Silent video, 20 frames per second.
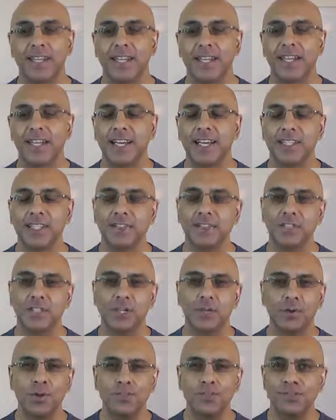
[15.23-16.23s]
Now, do you
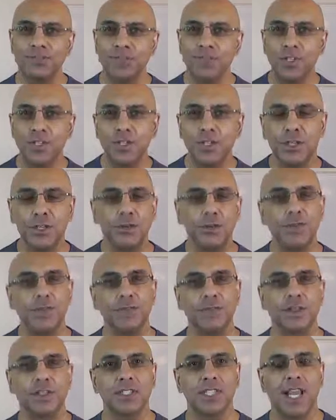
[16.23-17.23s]
know what? The
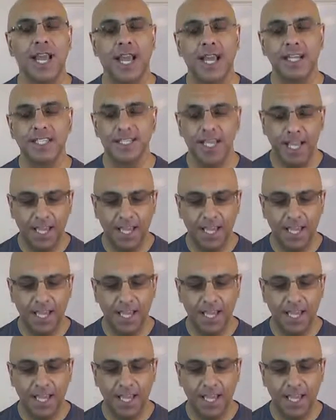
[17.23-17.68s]
universe has